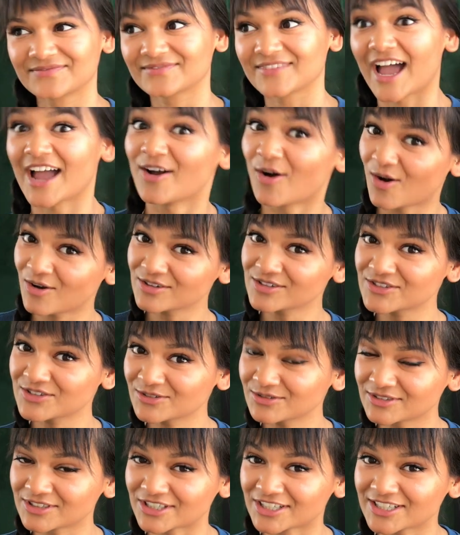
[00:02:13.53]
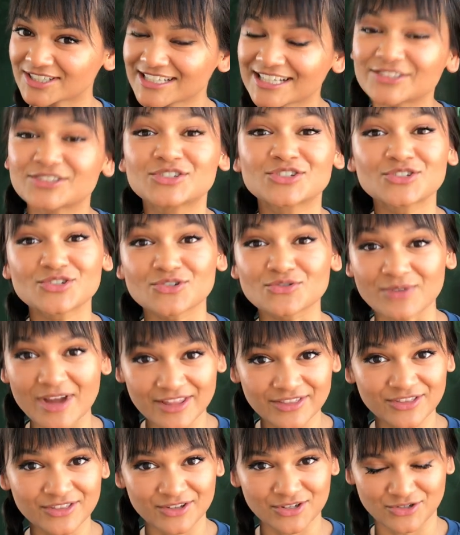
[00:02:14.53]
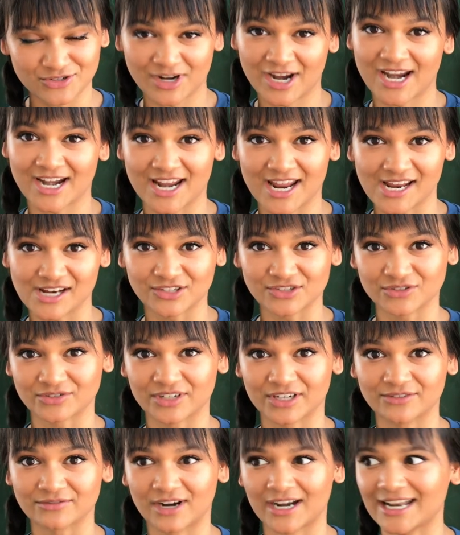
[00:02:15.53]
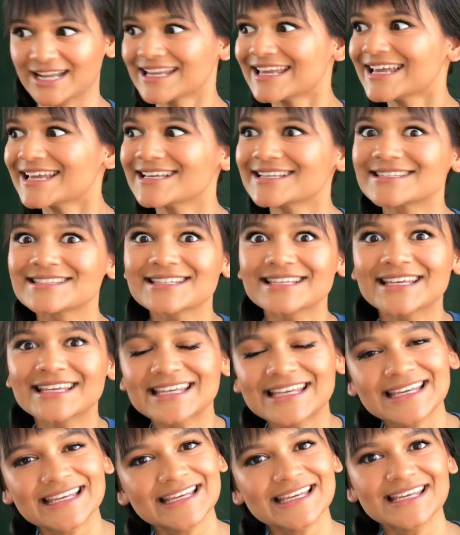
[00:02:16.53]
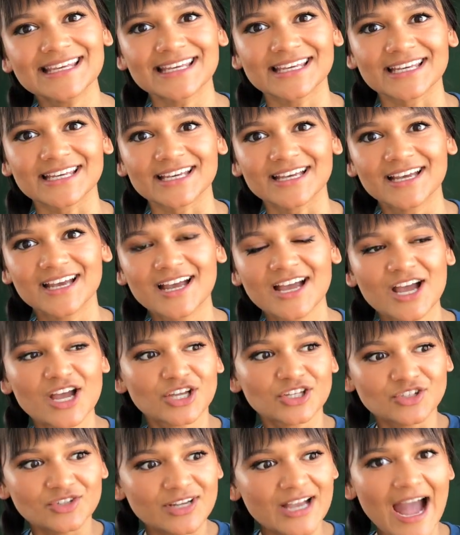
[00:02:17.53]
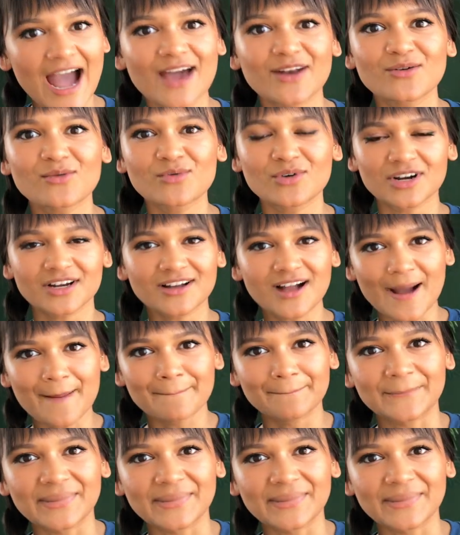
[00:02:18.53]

I also learned that strength training during running is key. You gotta work on